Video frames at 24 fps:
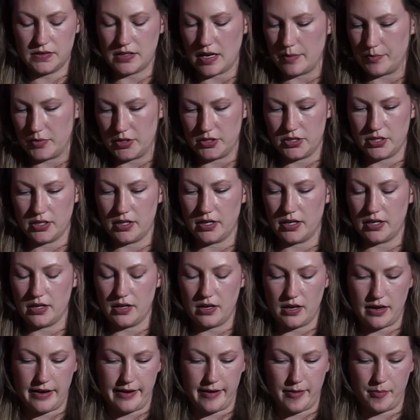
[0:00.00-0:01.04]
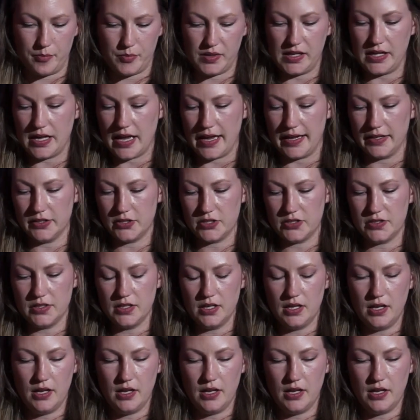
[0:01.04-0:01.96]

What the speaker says: temperature, pH,